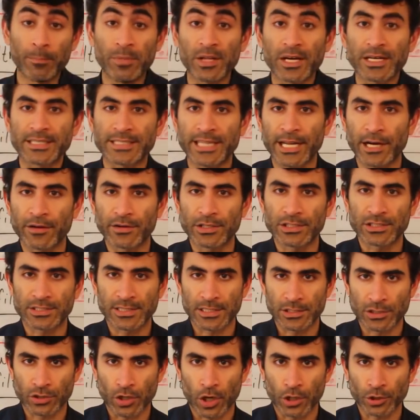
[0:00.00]
blood carries
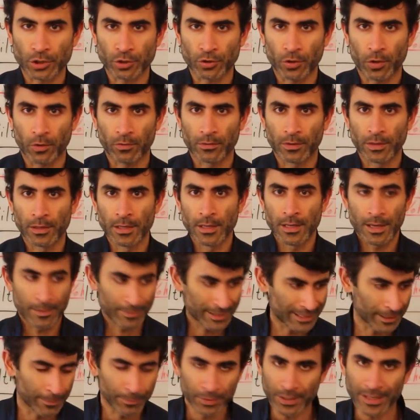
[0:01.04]
testosterone. I
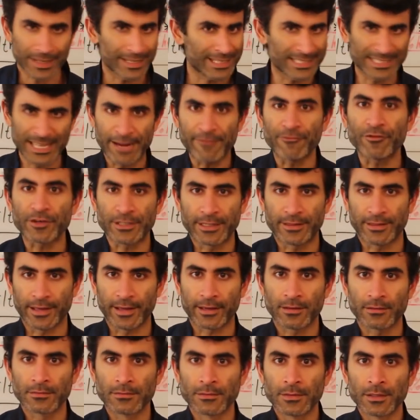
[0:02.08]
mean, the blood is
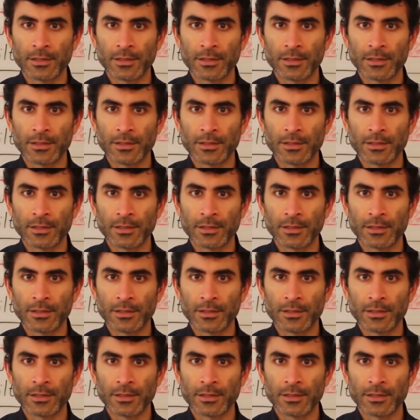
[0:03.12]
everything